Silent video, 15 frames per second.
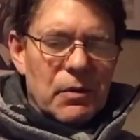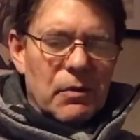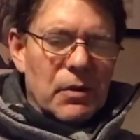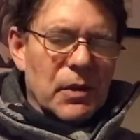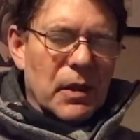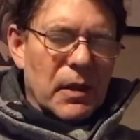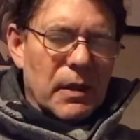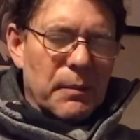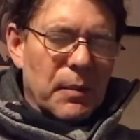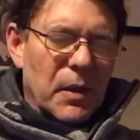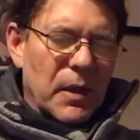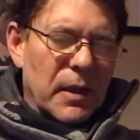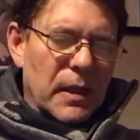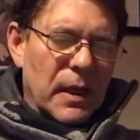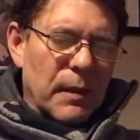looks like a
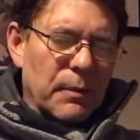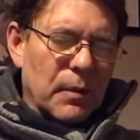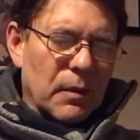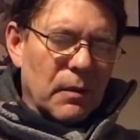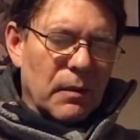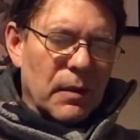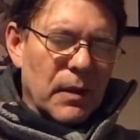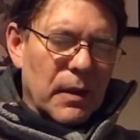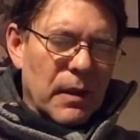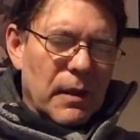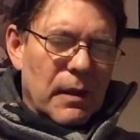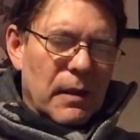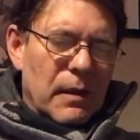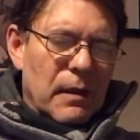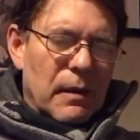pineapple,
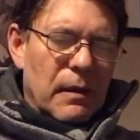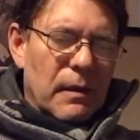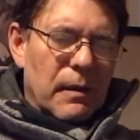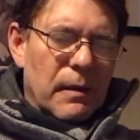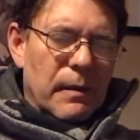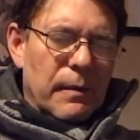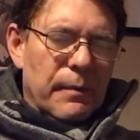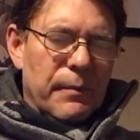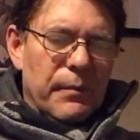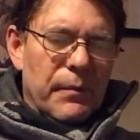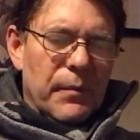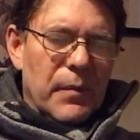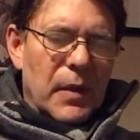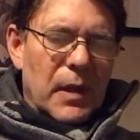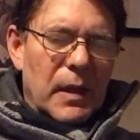
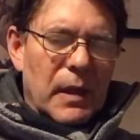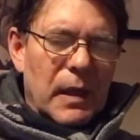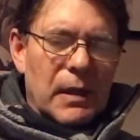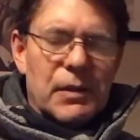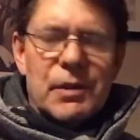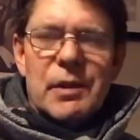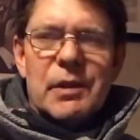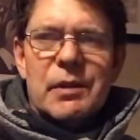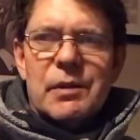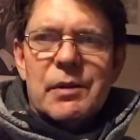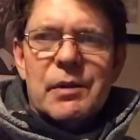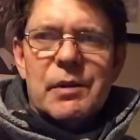but actually